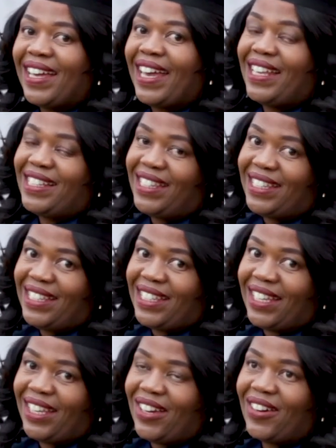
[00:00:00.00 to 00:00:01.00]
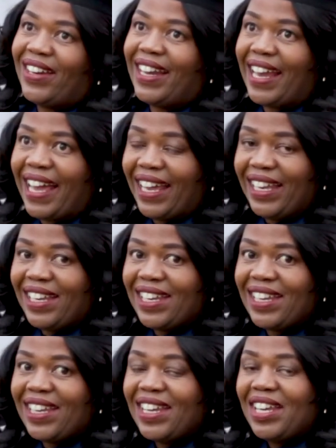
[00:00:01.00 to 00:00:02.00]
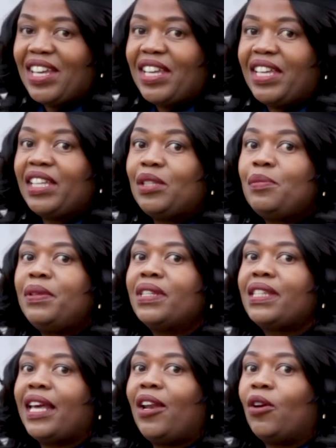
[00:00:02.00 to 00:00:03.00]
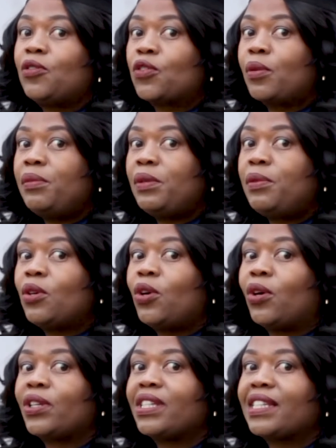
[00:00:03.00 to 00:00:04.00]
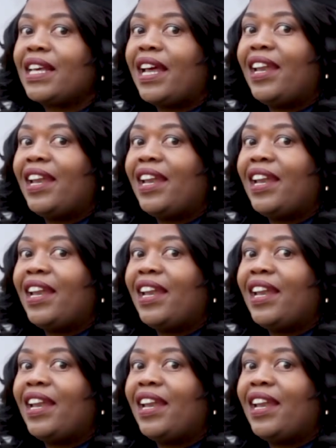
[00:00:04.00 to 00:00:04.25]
ACT online, it means a lot for me because